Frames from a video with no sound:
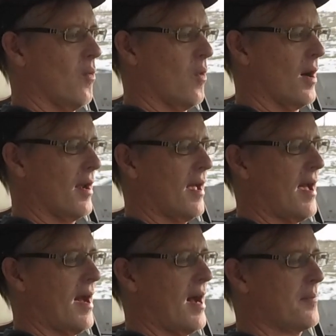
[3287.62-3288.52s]
what
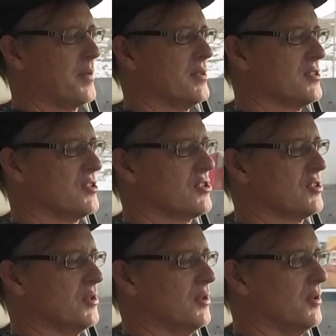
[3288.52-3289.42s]
happens
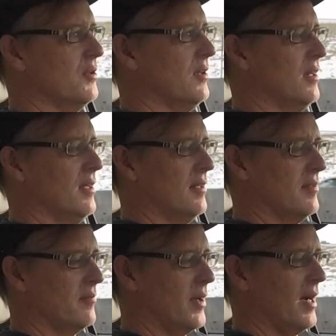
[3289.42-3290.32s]
to
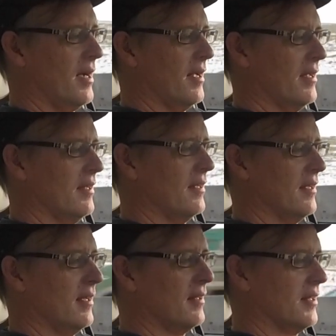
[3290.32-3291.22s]
my
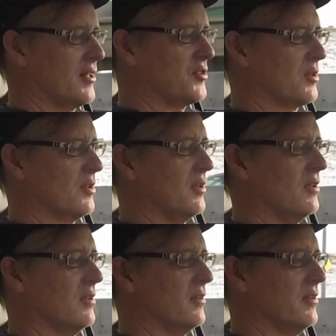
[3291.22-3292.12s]

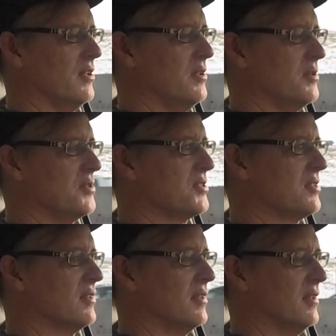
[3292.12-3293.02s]
electrical
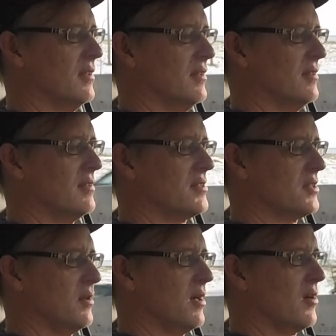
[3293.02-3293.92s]
use?
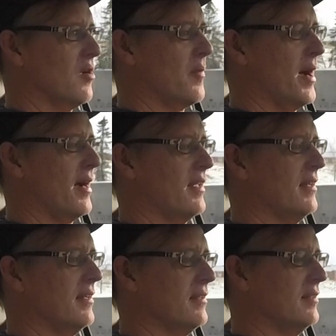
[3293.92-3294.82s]
So I'll go back
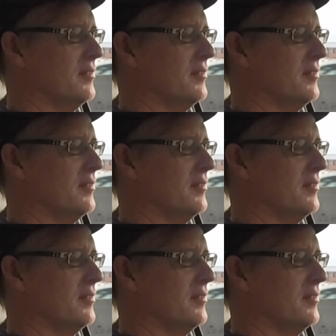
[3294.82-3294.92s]
in,